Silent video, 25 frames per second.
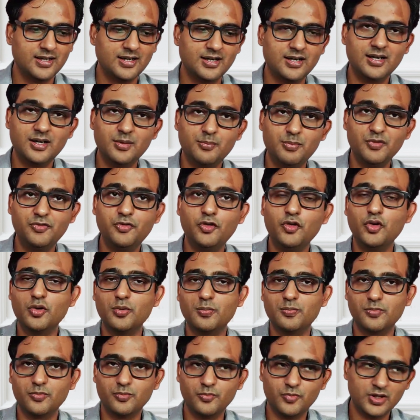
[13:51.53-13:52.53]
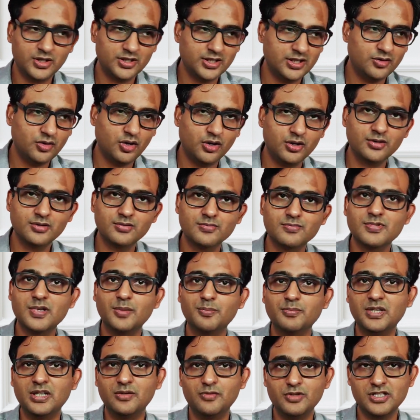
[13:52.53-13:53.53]
Uh, before working on
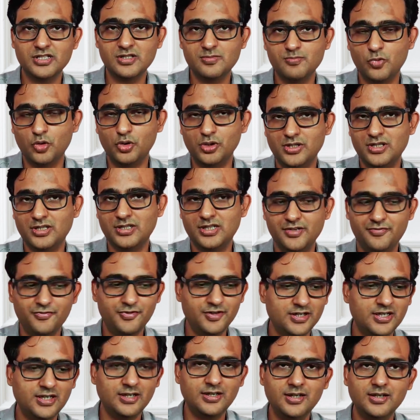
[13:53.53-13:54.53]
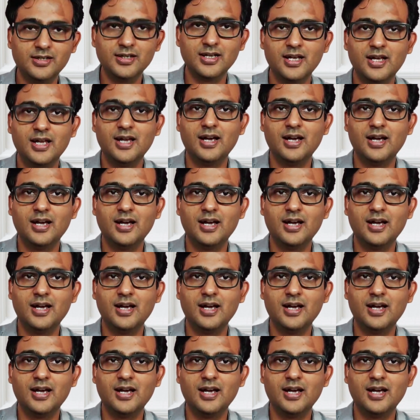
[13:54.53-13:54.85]
something which is more difficult,